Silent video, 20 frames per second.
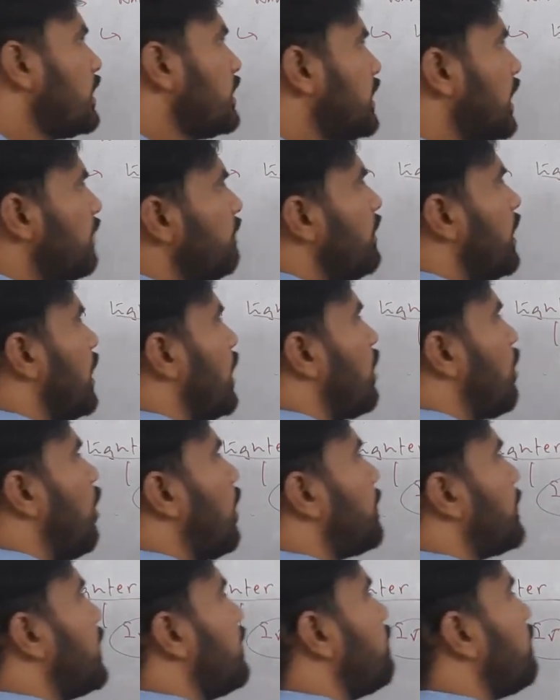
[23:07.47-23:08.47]
then we are
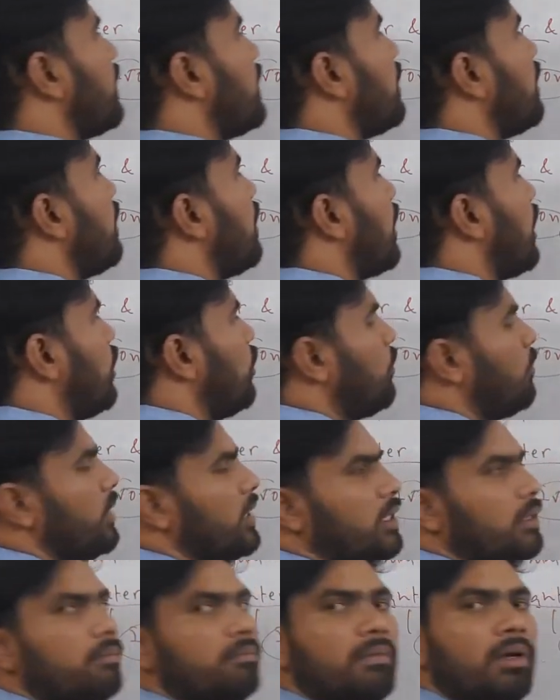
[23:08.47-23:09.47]
opting for
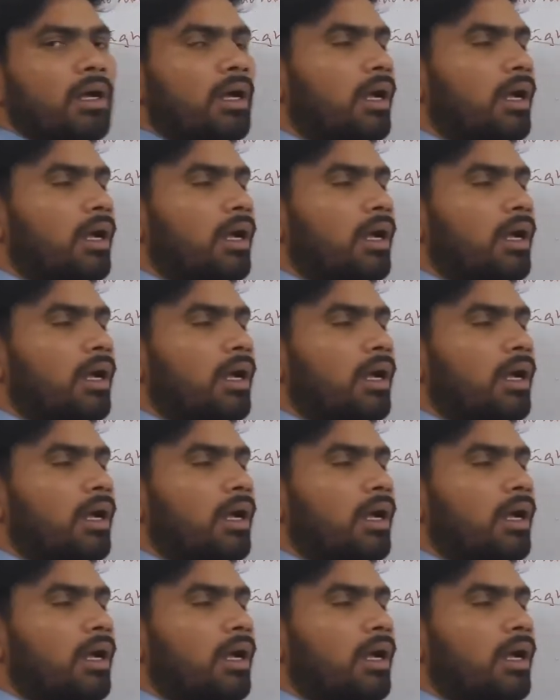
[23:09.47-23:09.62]
aluminum.